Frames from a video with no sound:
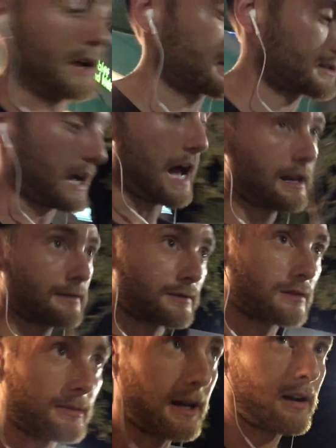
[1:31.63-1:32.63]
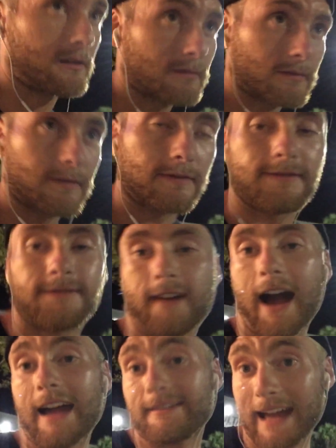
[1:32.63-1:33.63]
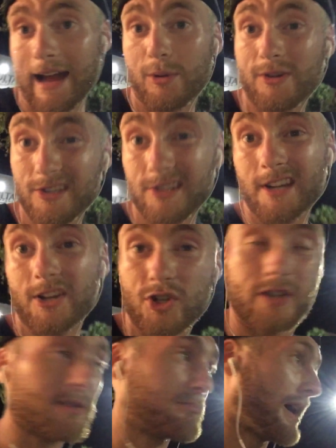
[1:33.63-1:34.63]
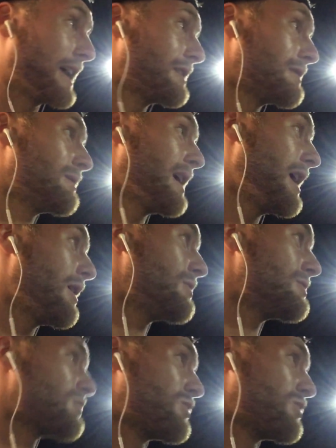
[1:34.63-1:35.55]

outside for about five hours essentially, biking around,